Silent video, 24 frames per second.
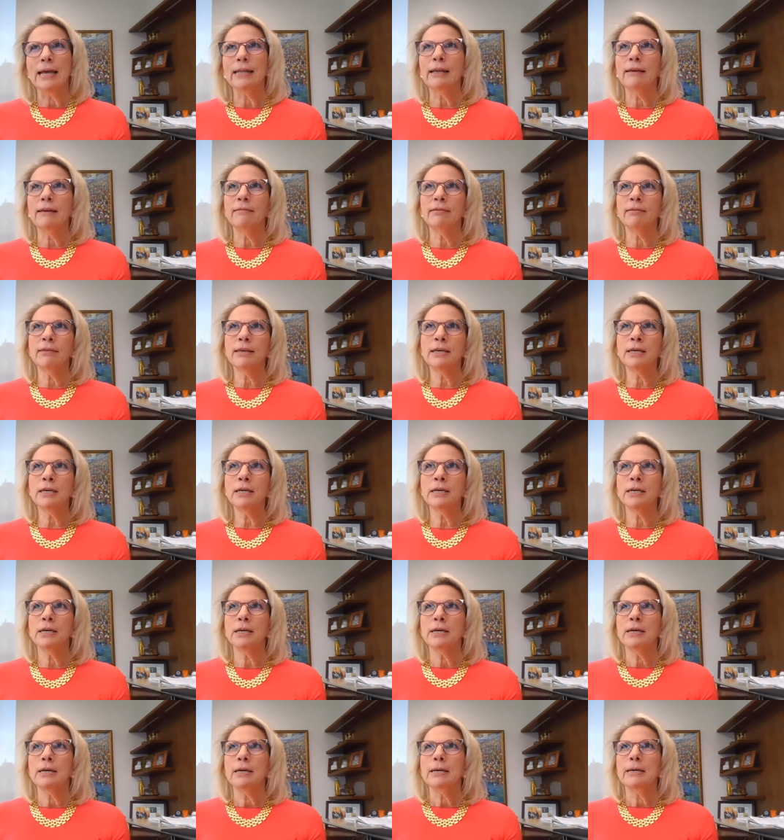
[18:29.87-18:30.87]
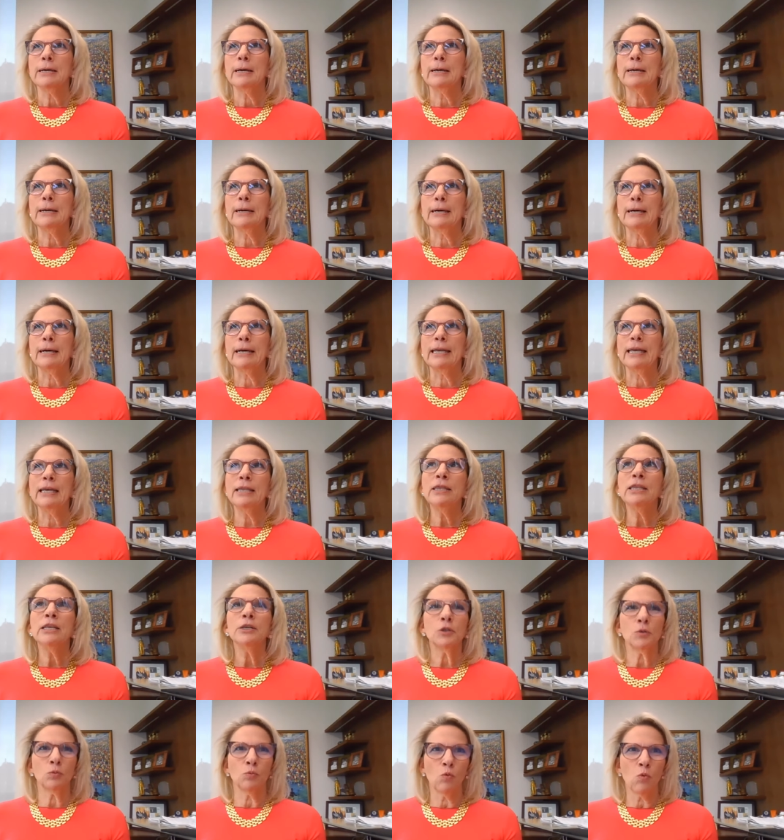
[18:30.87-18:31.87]
And I think uh,
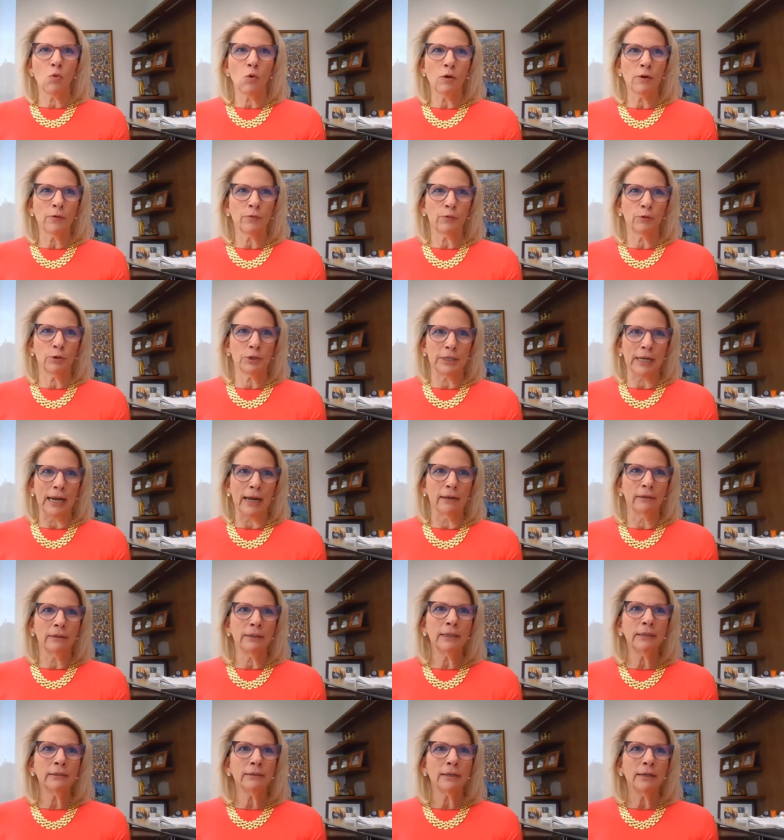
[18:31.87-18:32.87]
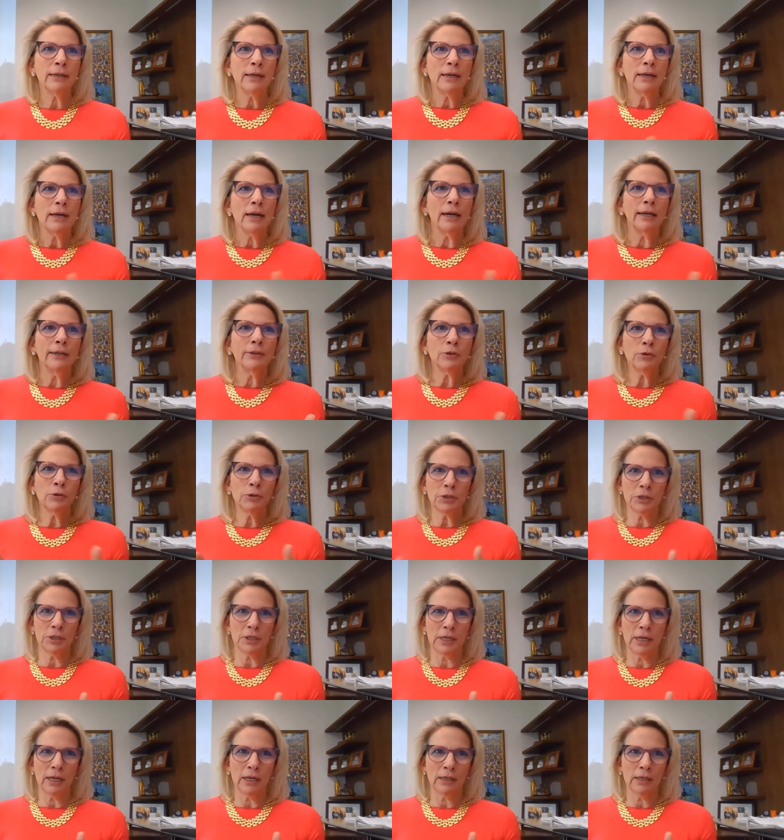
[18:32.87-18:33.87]
in this war for talent,
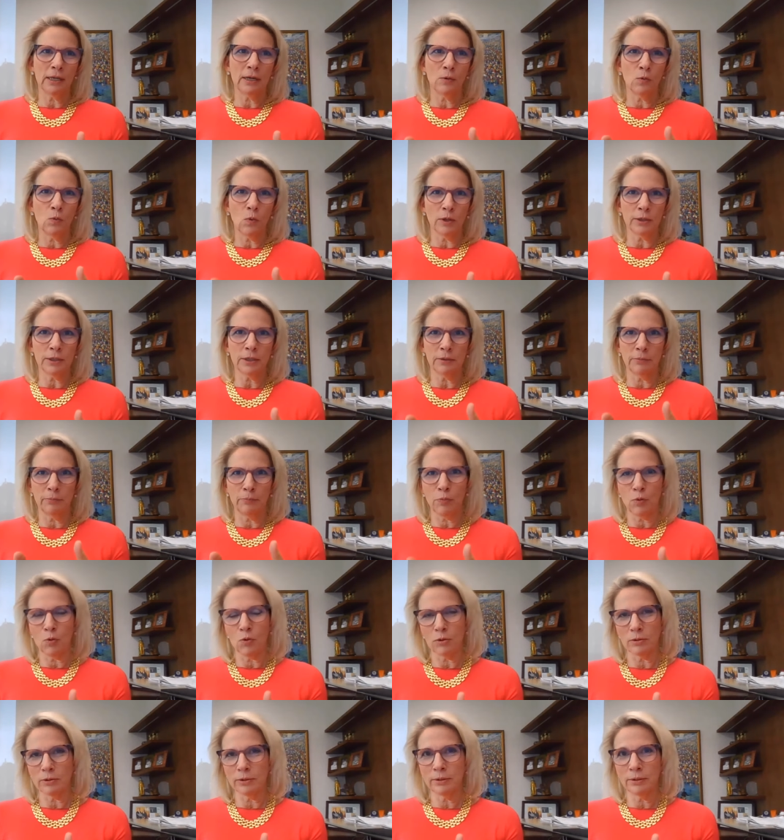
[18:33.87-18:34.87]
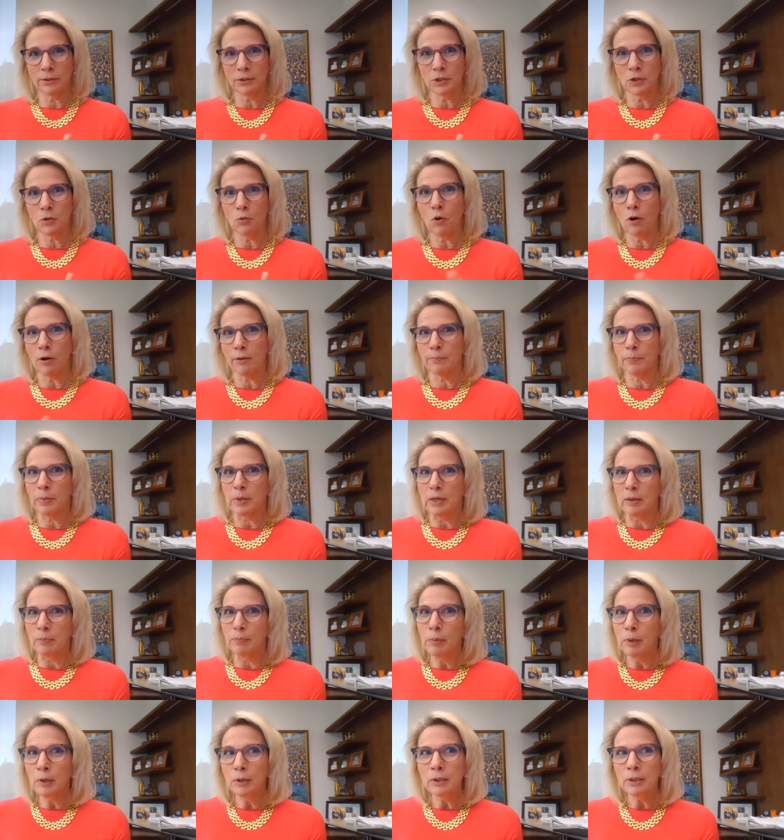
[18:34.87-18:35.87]
understanding what's important to our
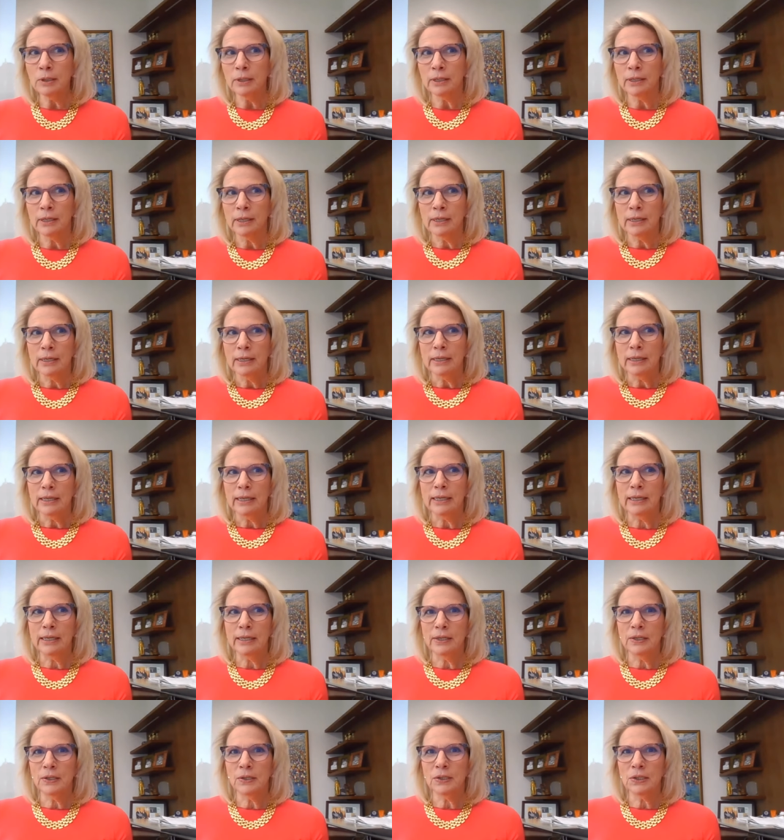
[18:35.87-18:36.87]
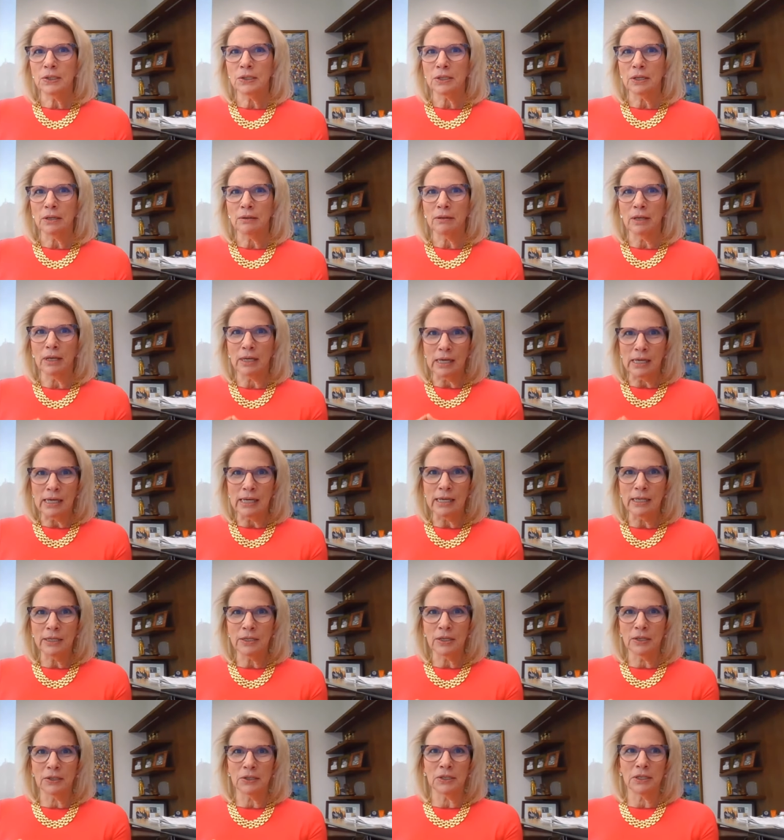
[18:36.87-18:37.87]
people is the
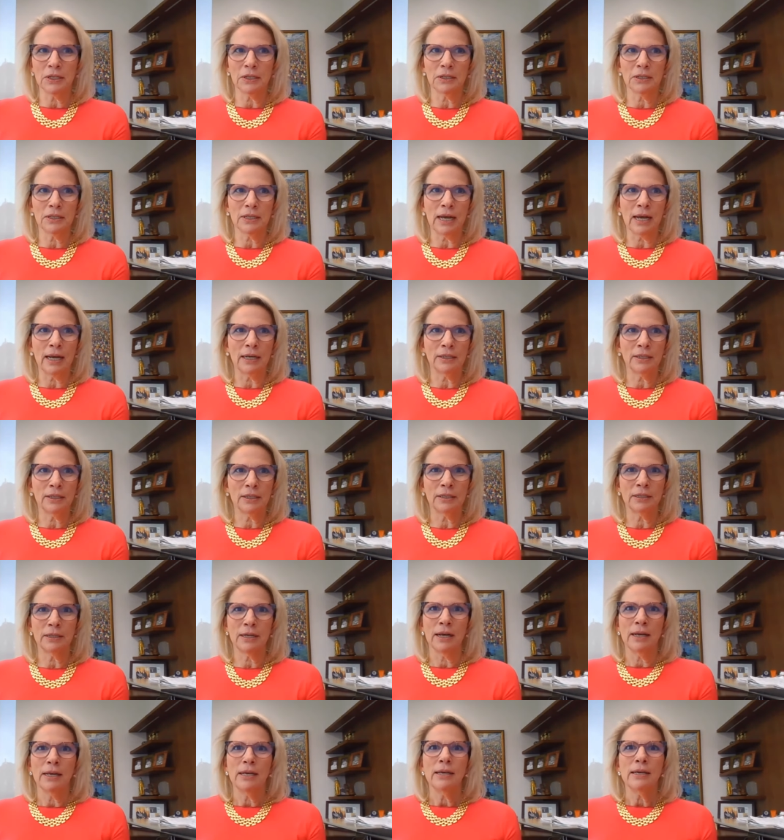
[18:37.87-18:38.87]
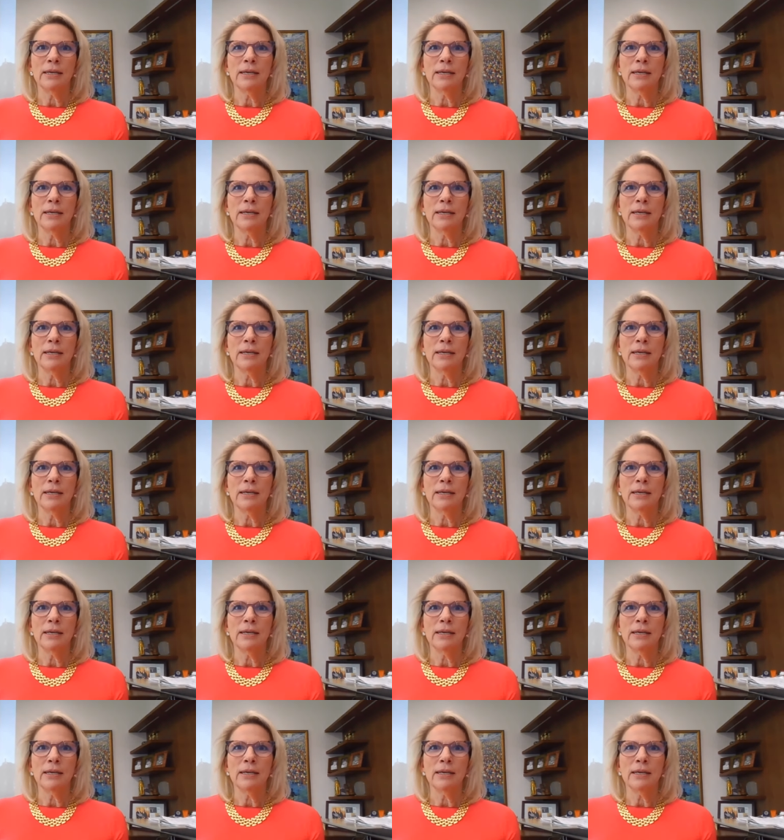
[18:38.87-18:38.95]
key to success